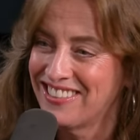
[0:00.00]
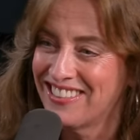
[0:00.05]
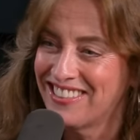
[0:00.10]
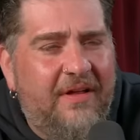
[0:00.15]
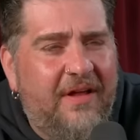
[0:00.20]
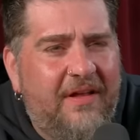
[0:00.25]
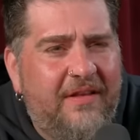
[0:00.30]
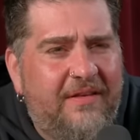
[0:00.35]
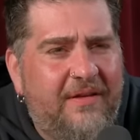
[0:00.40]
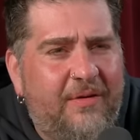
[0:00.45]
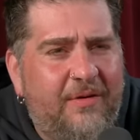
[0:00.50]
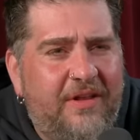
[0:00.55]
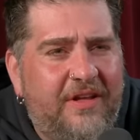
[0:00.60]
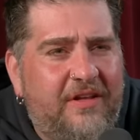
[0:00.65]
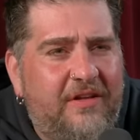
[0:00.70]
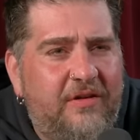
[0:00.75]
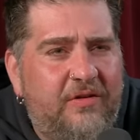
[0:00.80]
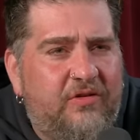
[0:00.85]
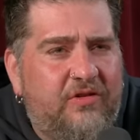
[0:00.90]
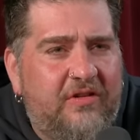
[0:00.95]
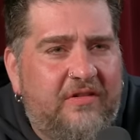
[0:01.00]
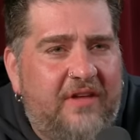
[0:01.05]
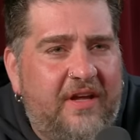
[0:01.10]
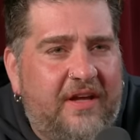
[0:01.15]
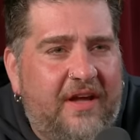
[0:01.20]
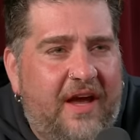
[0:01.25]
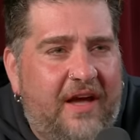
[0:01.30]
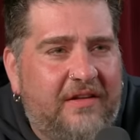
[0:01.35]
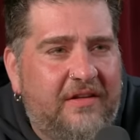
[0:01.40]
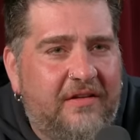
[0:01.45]
Really, they were like, you should
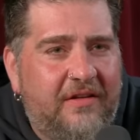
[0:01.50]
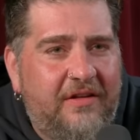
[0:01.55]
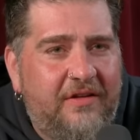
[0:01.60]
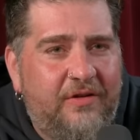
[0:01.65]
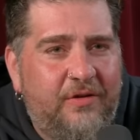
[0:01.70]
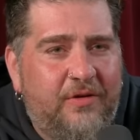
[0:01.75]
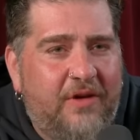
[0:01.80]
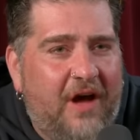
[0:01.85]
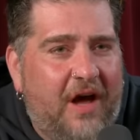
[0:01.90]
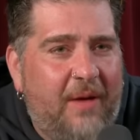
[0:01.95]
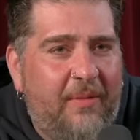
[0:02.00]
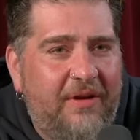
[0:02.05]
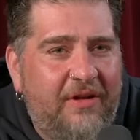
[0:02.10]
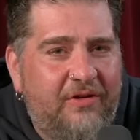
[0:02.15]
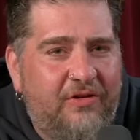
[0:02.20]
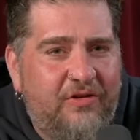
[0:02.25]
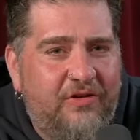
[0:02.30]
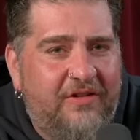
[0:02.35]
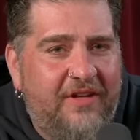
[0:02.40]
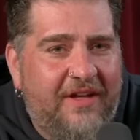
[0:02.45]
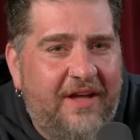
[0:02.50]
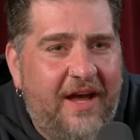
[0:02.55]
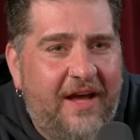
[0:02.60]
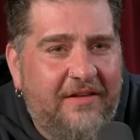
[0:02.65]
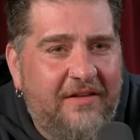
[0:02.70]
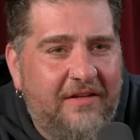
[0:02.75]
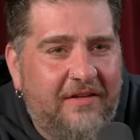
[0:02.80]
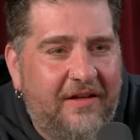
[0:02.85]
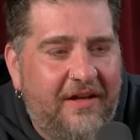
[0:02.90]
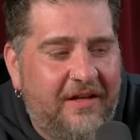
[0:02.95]
take acting. You do comedy. You should take
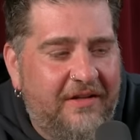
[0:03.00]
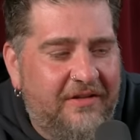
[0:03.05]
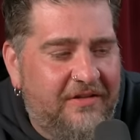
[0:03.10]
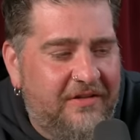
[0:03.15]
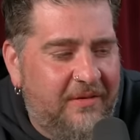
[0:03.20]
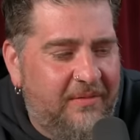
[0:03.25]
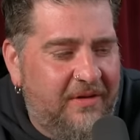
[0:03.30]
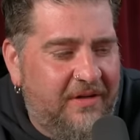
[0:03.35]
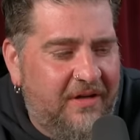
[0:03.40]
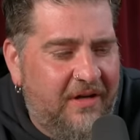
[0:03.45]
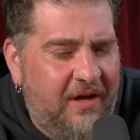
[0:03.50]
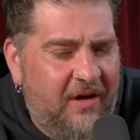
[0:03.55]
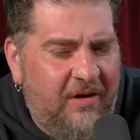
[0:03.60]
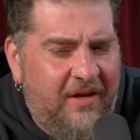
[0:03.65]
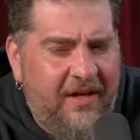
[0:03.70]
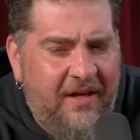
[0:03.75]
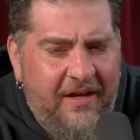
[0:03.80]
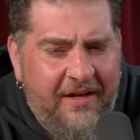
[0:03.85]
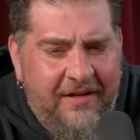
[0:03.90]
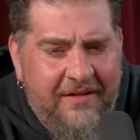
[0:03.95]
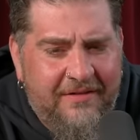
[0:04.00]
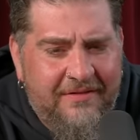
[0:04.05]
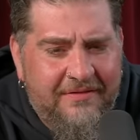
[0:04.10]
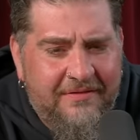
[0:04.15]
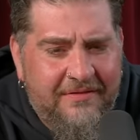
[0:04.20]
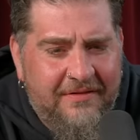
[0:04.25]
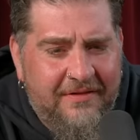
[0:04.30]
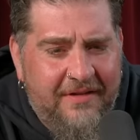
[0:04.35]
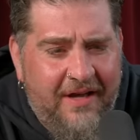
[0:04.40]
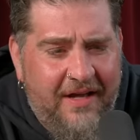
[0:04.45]
acting classes. I'm like, okay.
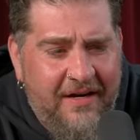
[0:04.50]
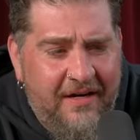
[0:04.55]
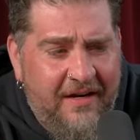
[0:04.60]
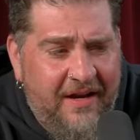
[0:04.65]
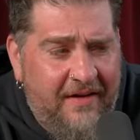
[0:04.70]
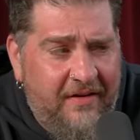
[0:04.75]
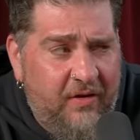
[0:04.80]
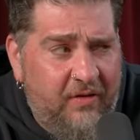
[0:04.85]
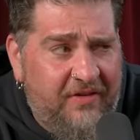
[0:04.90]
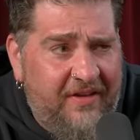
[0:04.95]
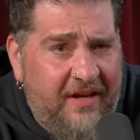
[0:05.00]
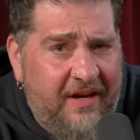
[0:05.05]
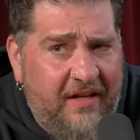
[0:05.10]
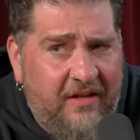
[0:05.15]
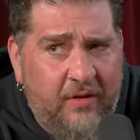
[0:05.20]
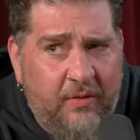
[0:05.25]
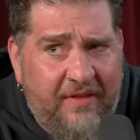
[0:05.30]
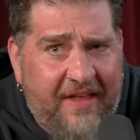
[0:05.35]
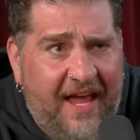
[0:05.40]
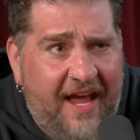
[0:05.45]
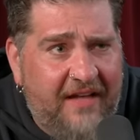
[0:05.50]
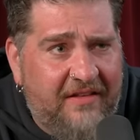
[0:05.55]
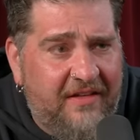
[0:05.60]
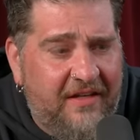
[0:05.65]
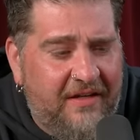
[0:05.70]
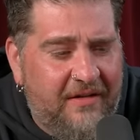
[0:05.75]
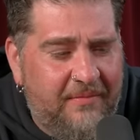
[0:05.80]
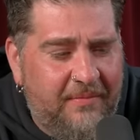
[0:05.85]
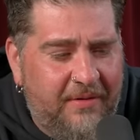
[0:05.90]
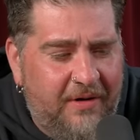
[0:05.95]
I didn't uh, know it had anything to do with
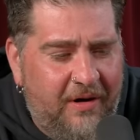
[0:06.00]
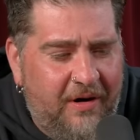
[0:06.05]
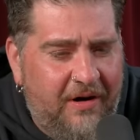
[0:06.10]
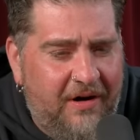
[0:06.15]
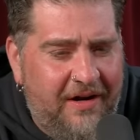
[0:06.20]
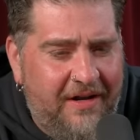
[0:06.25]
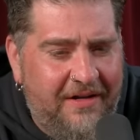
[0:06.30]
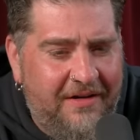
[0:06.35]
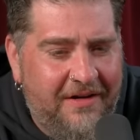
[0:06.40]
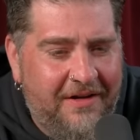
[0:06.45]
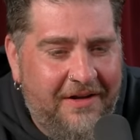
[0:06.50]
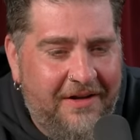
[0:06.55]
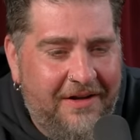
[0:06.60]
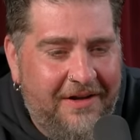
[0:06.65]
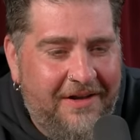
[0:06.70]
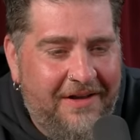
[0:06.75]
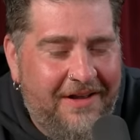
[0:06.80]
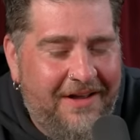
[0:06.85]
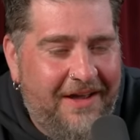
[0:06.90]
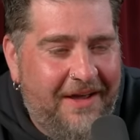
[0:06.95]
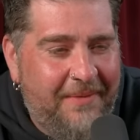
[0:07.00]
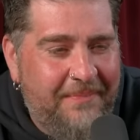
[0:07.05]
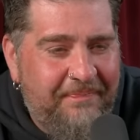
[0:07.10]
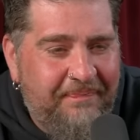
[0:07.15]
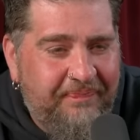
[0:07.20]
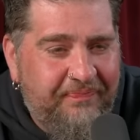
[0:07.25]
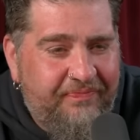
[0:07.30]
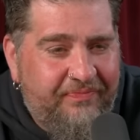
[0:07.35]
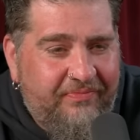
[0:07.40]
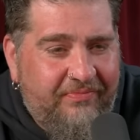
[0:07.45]
acting, but all right.
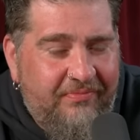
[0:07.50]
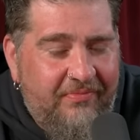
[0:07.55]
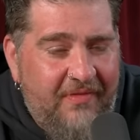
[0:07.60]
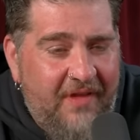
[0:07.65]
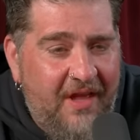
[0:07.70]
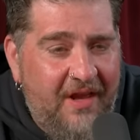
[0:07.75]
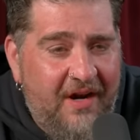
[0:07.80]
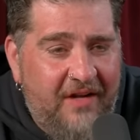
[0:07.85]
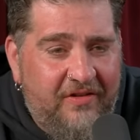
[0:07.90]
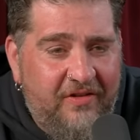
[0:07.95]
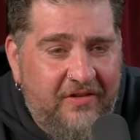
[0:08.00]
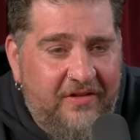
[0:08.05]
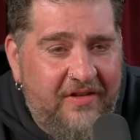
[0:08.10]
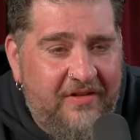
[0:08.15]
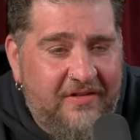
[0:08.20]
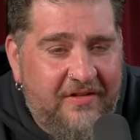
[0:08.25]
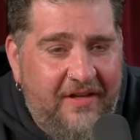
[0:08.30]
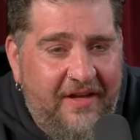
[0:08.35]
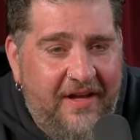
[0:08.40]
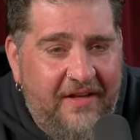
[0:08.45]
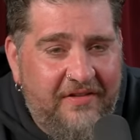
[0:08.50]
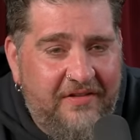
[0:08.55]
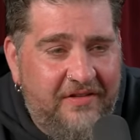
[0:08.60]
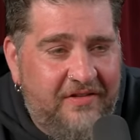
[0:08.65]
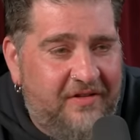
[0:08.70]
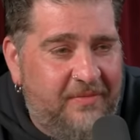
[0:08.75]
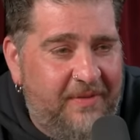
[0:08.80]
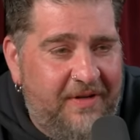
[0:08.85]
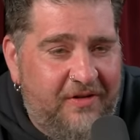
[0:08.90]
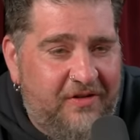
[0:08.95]
I took this class, and
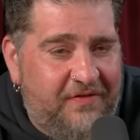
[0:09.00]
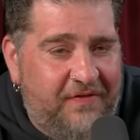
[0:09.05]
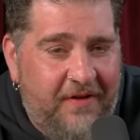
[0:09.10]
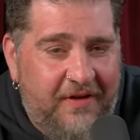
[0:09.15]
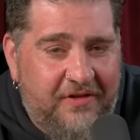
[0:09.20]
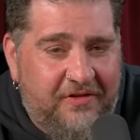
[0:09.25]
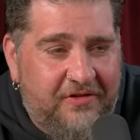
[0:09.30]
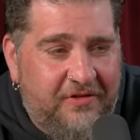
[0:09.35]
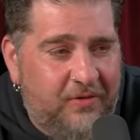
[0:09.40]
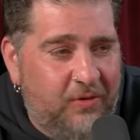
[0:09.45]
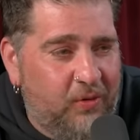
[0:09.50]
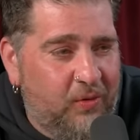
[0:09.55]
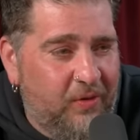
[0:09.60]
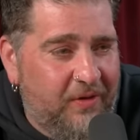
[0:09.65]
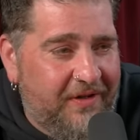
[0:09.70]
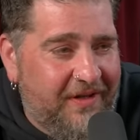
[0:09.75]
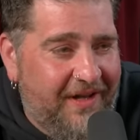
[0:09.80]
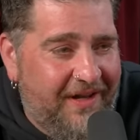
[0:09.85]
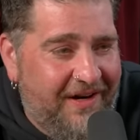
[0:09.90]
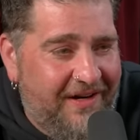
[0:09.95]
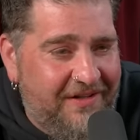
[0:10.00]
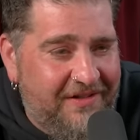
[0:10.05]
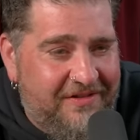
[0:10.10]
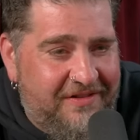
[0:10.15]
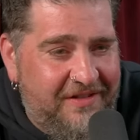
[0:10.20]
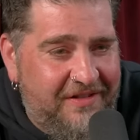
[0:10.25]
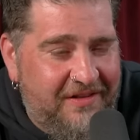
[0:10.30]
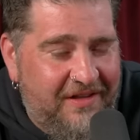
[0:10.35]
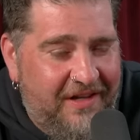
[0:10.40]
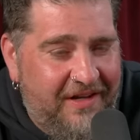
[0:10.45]
to me, it just felt like school again. I just
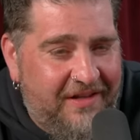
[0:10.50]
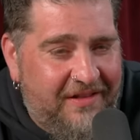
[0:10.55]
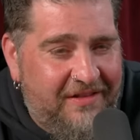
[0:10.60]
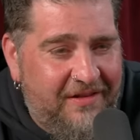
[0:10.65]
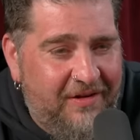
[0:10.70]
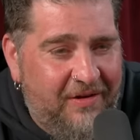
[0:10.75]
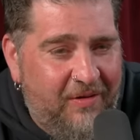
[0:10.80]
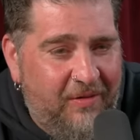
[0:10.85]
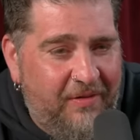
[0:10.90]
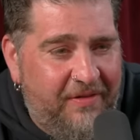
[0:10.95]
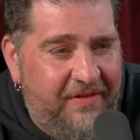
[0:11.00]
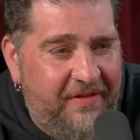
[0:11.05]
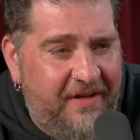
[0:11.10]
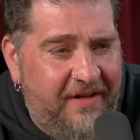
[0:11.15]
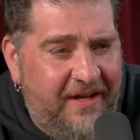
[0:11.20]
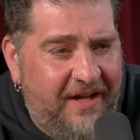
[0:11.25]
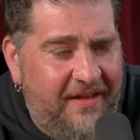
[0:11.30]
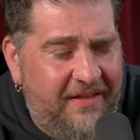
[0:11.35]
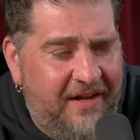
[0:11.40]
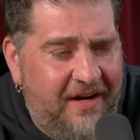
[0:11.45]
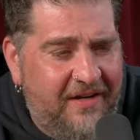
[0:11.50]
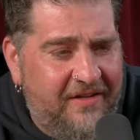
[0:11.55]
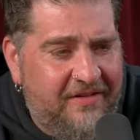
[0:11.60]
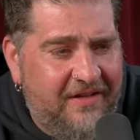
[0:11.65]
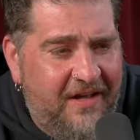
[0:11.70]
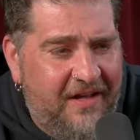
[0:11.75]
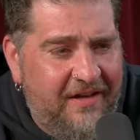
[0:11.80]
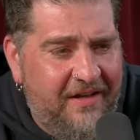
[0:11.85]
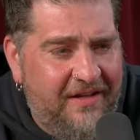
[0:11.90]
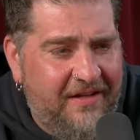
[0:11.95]
didn't like the whole thing, and then I just
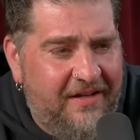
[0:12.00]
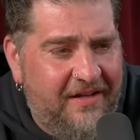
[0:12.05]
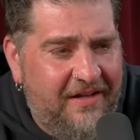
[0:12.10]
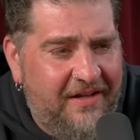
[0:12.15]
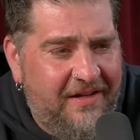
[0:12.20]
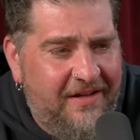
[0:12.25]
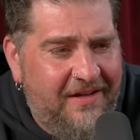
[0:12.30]
got like,